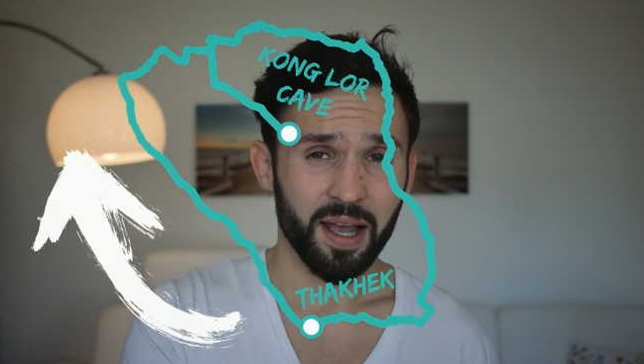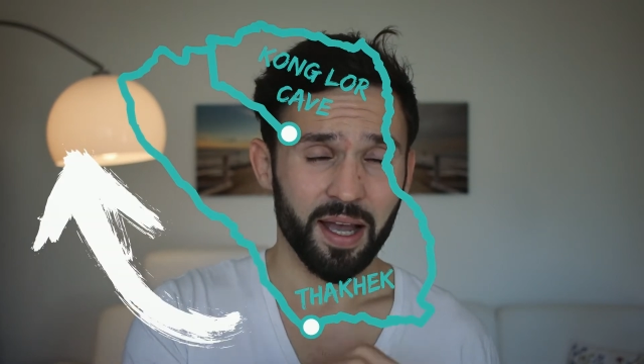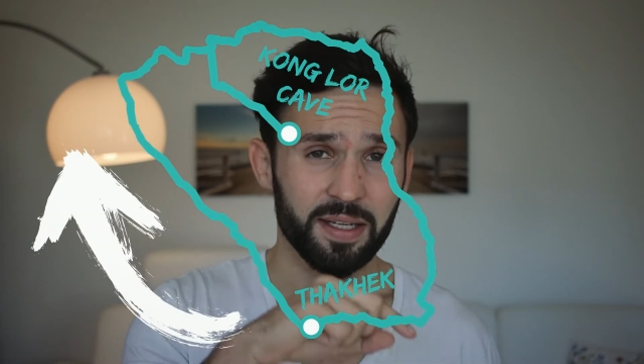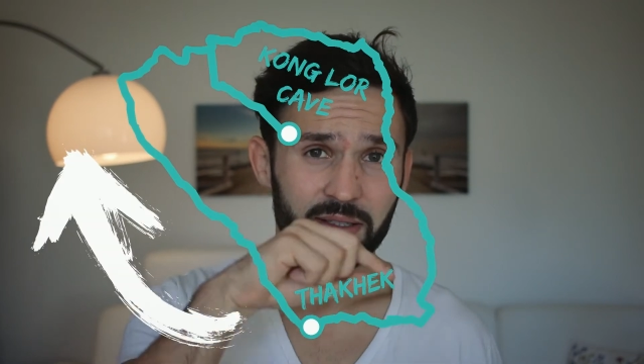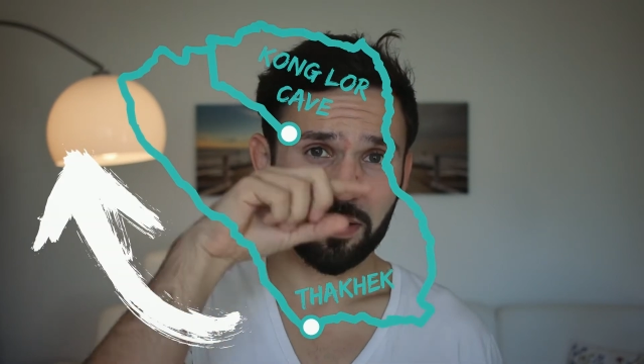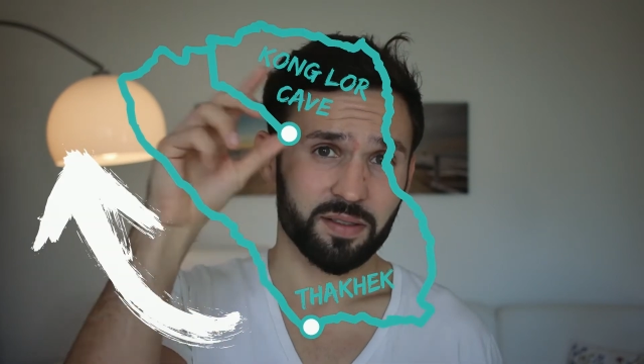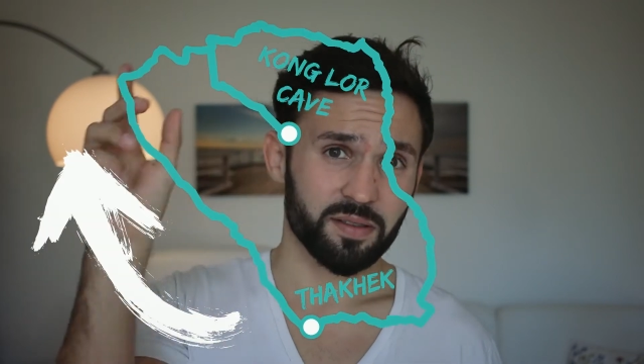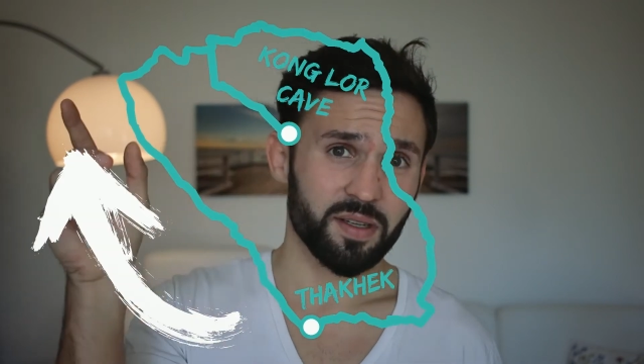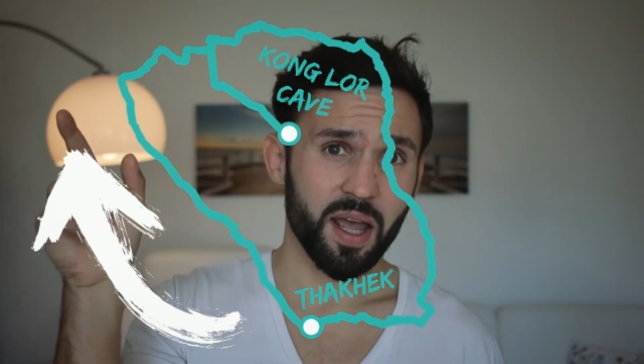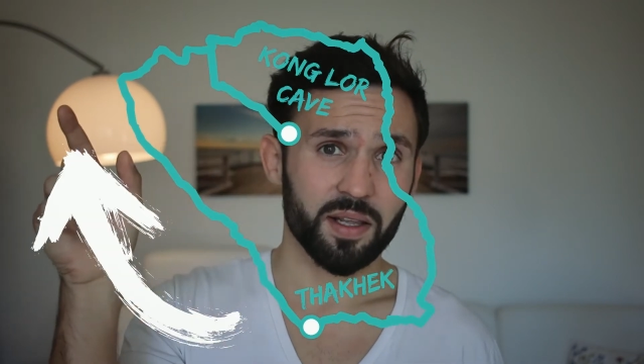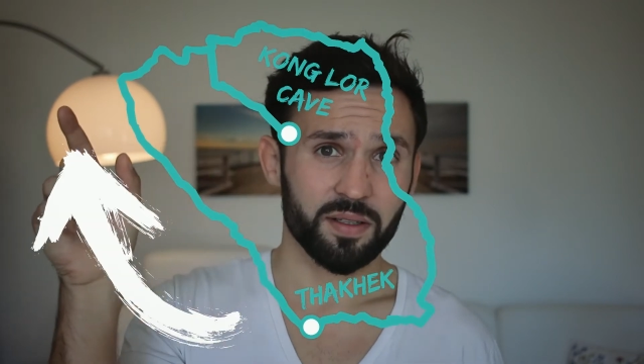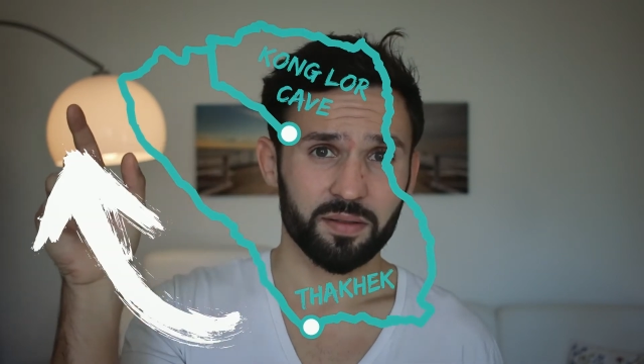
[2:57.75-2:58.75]
and
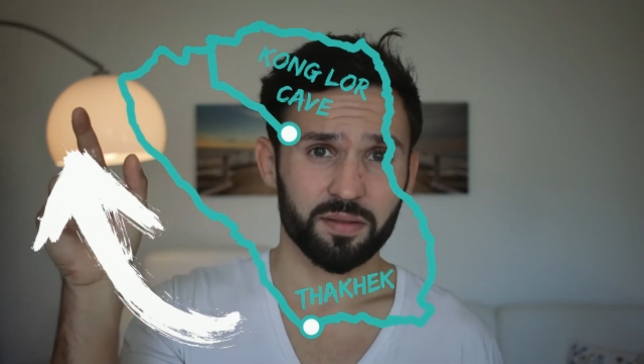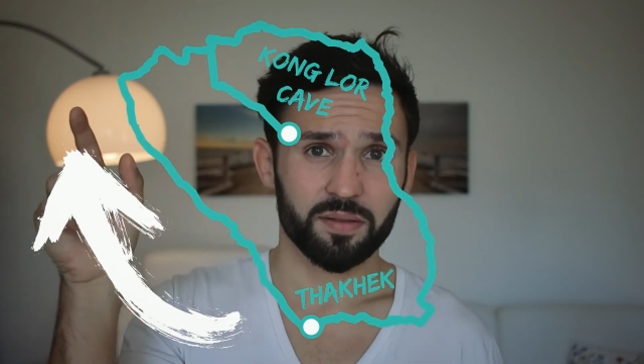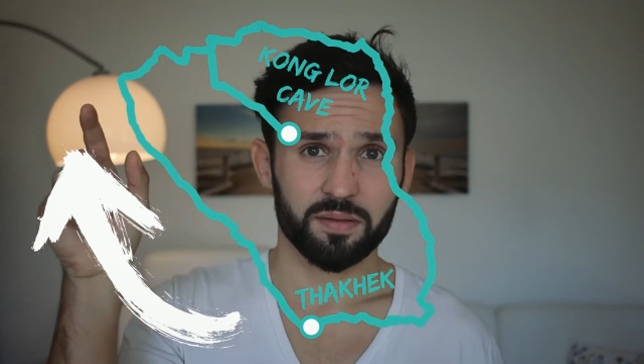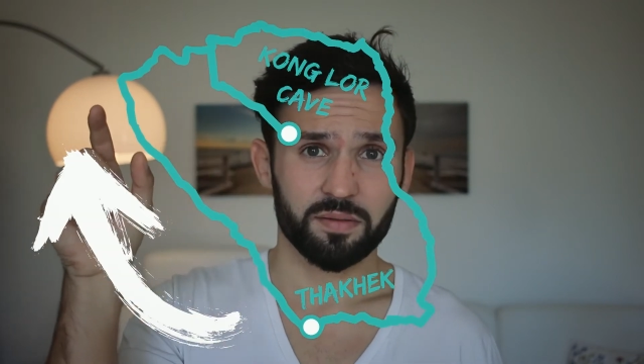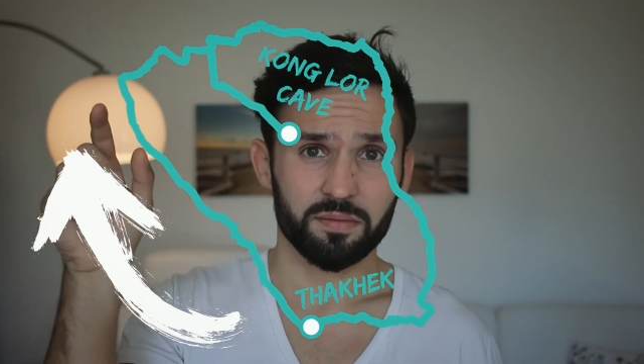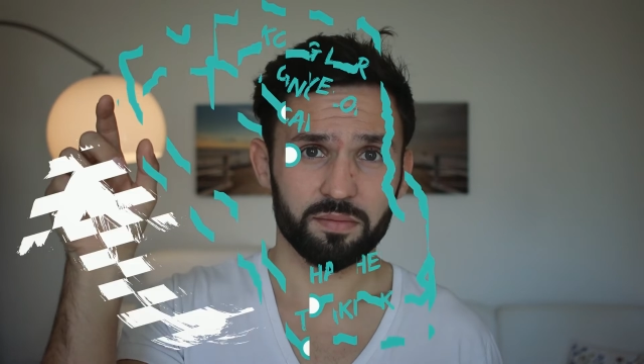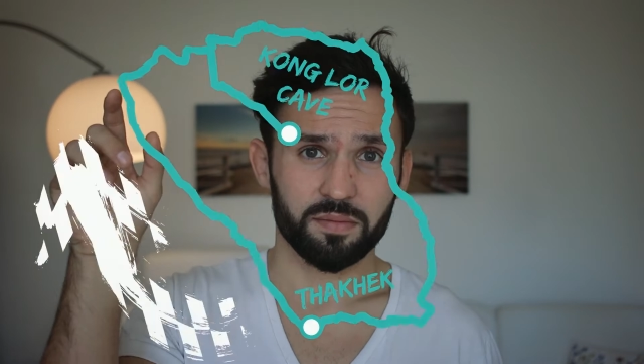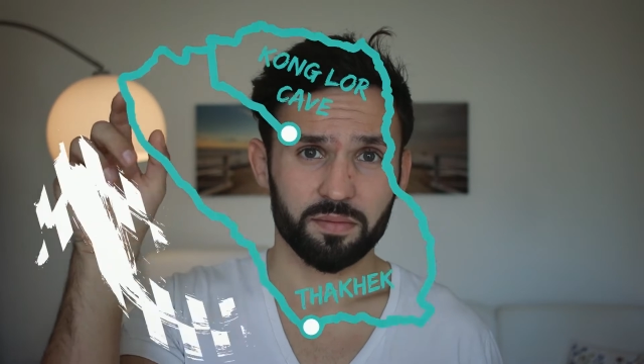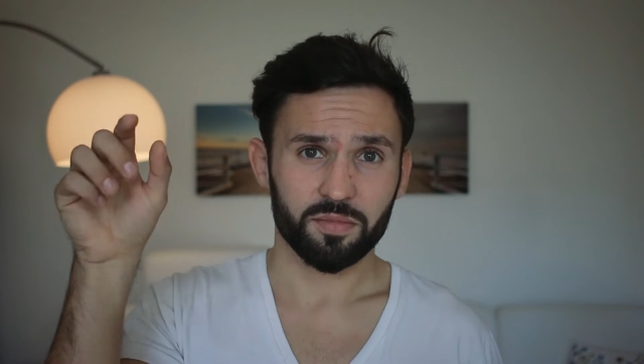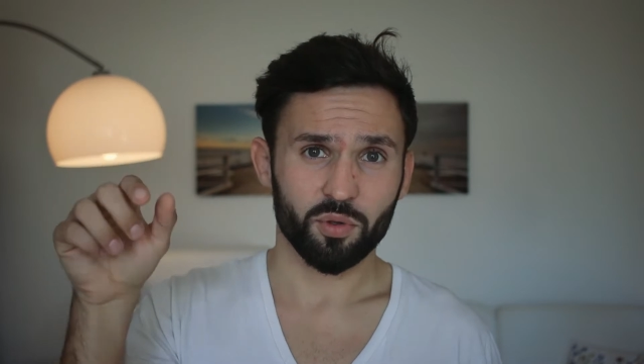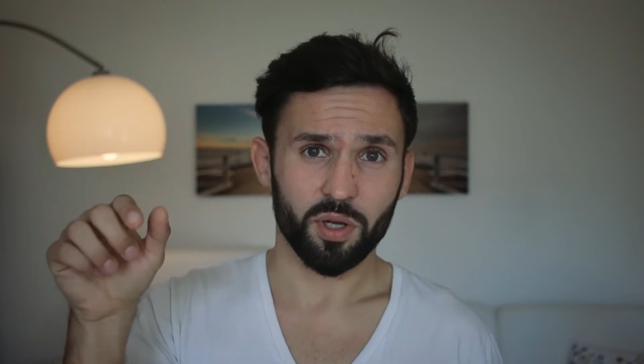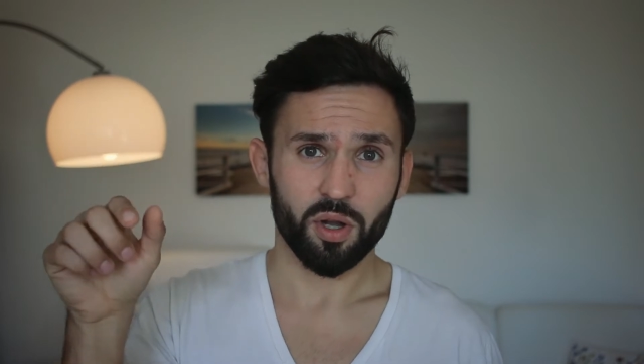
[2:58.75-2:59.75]
then
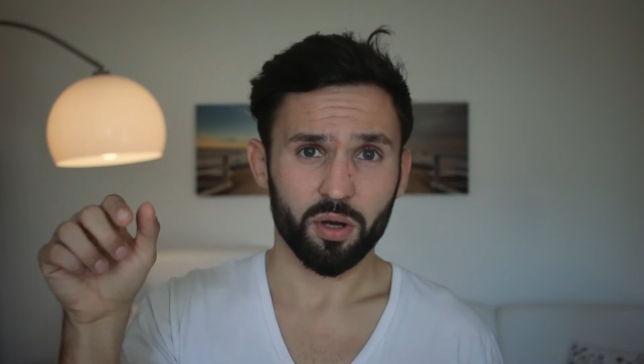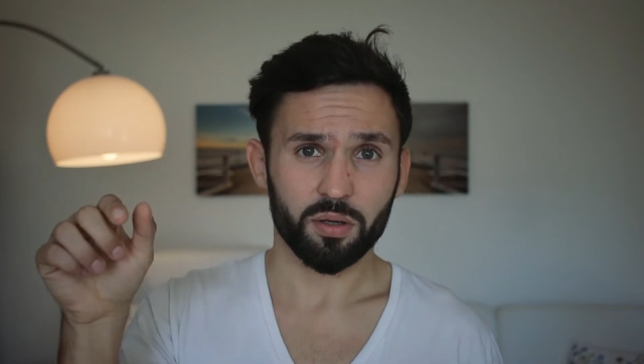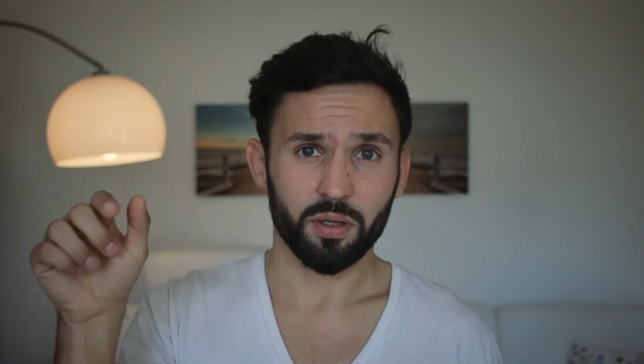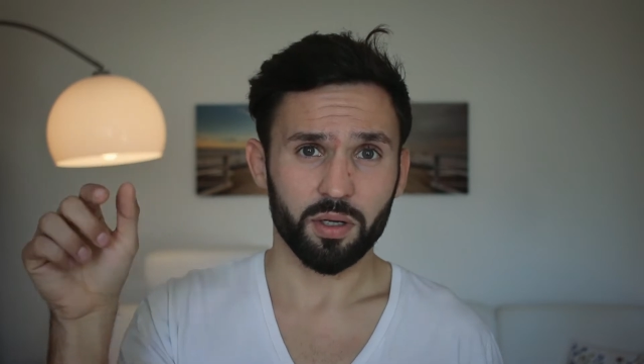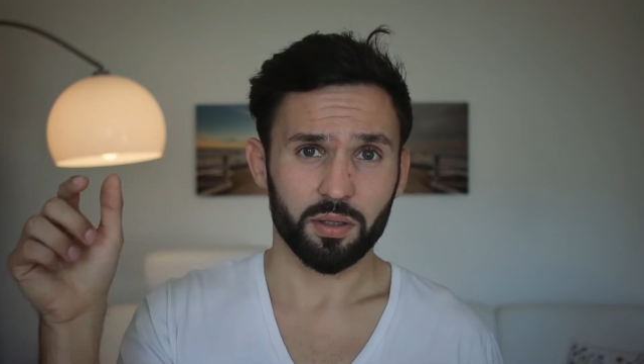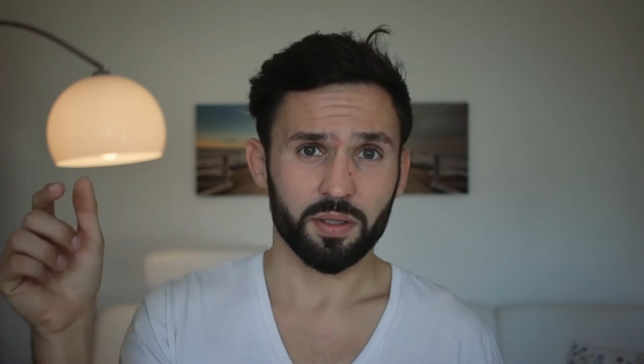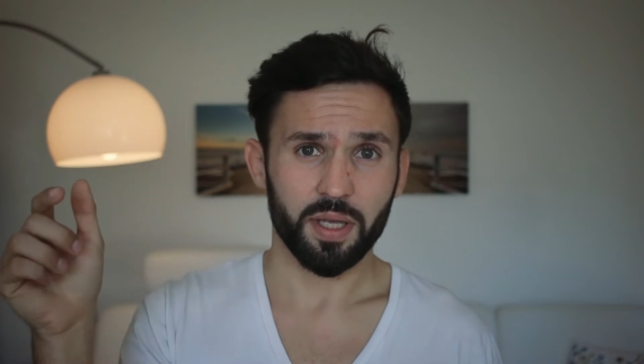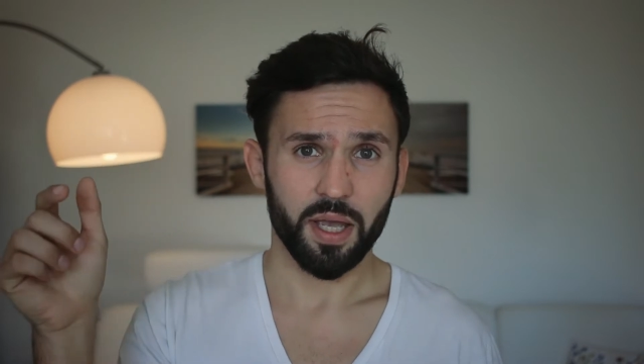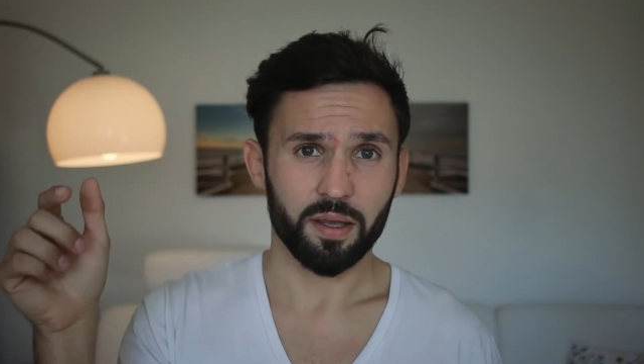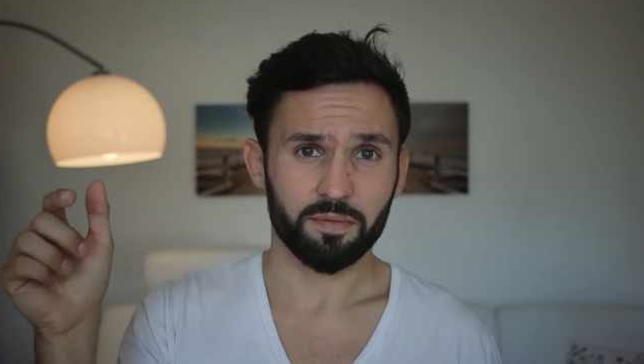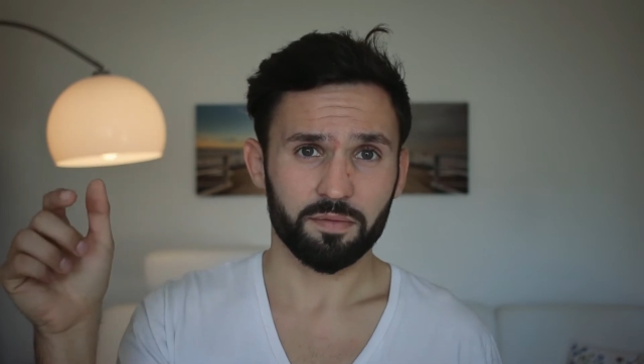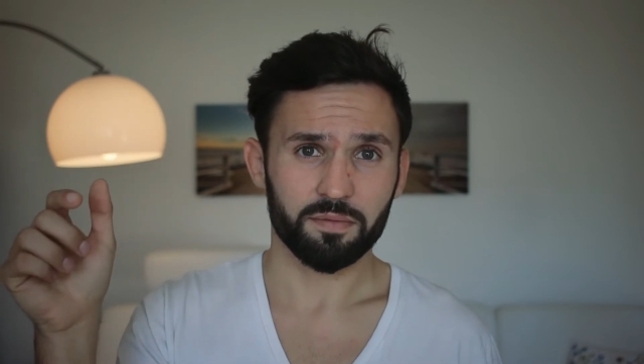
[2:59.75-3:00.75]
to the Kong Lor
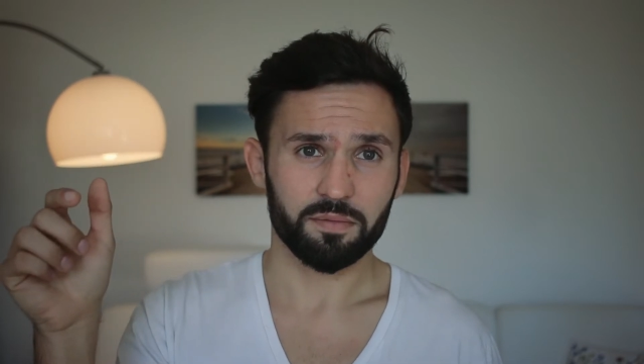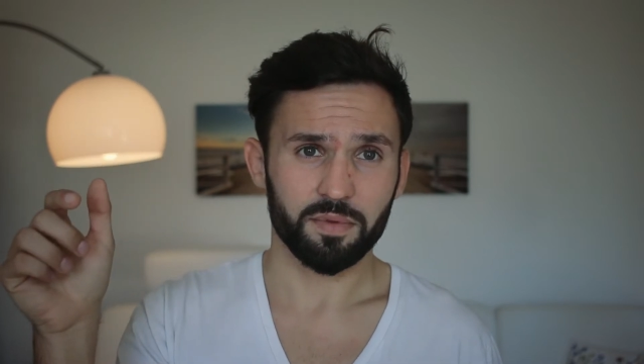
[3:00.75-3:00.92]
cave